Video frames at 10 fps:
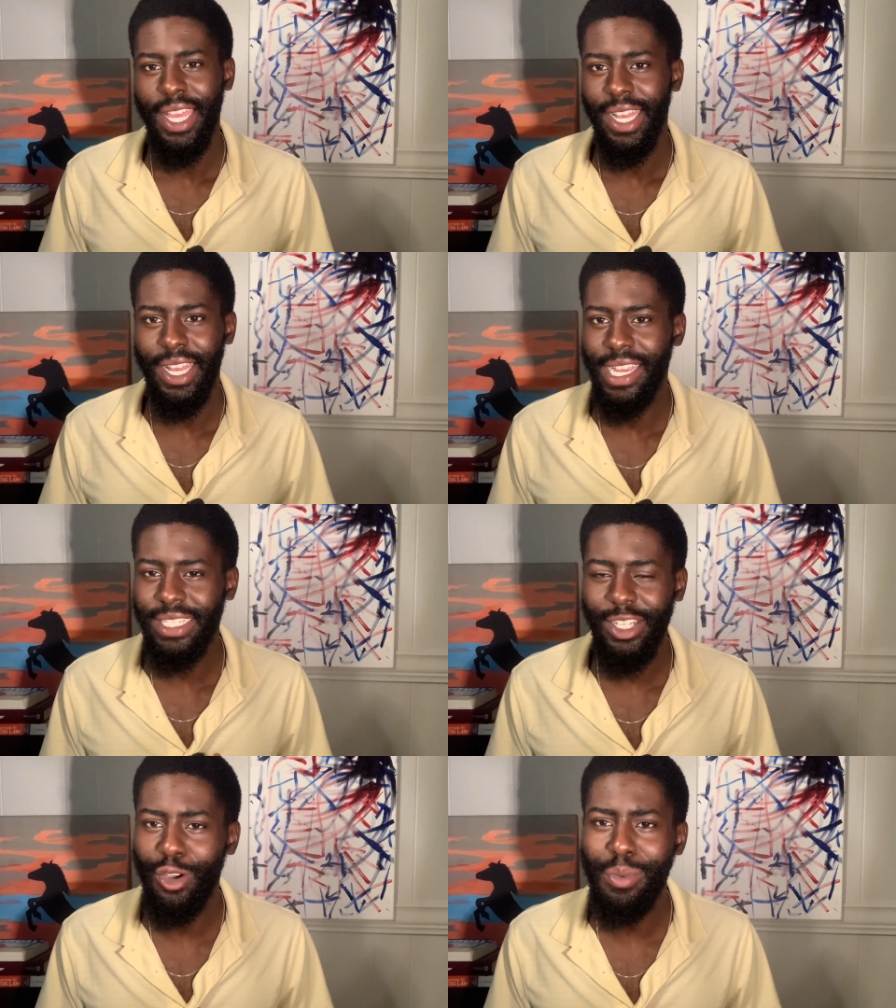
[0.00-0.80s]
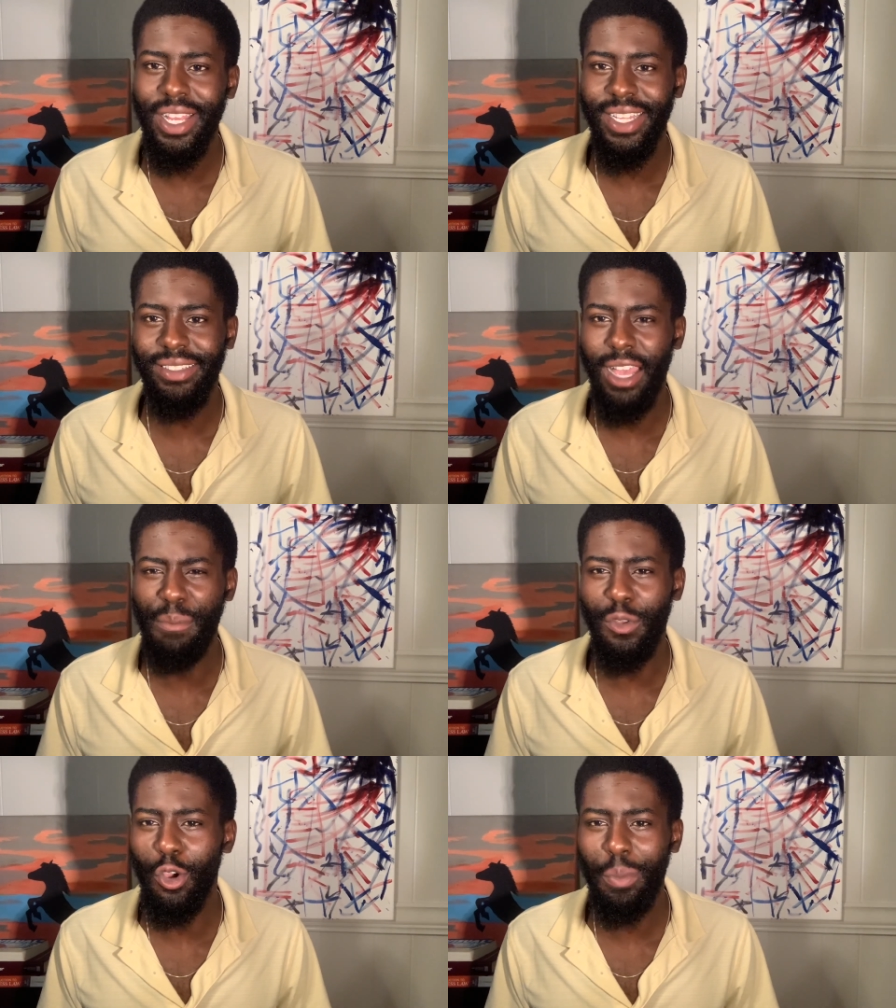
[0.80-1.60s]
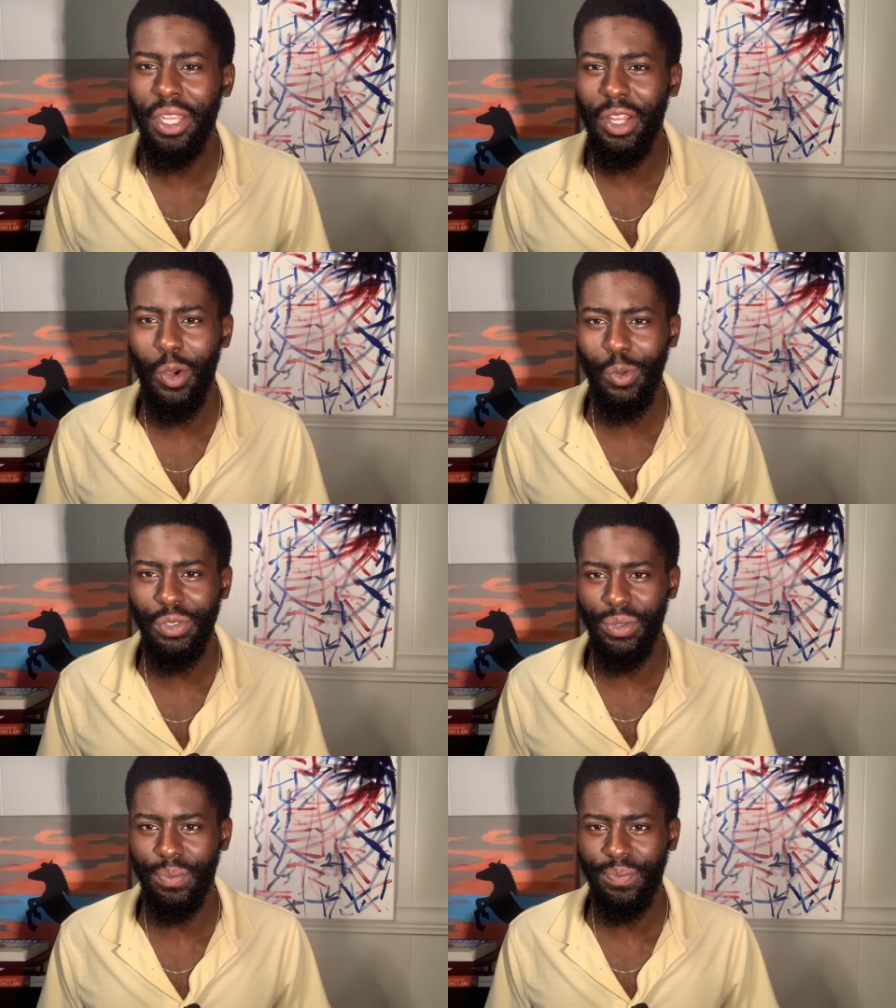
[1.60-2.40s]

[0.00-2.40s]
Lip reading: Like I said, nobody can stop you. Nobody can hold you.